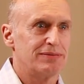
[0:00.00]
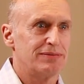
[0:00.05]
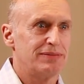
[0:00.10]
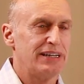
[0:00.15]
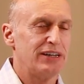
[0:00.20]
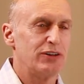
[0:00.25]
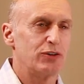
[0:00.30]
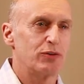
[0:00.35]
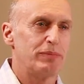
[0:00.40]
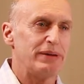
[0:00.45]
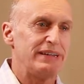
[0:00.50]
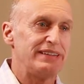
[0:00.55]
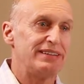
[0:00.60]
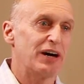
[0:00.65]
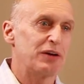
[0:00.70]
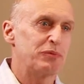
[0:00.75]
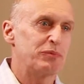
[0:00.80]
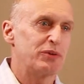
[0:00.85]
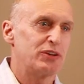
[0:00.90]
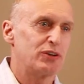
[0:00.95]
either be
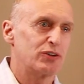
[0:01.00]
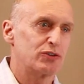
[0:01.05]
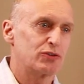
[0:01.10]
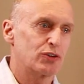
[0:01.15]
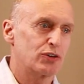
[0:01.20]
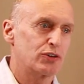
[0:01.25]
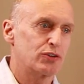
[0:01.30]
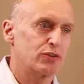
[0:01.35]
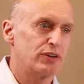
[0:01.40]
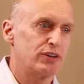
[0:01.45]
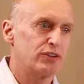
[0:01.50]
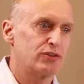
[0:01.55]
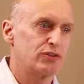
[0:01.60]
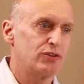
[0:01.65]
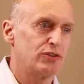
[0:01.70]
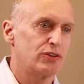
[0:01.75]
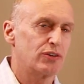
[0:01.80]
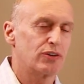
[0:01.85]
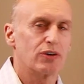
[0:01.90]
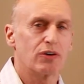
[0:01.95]
done with your surgery
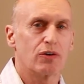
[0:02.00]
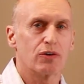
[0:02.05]
sooner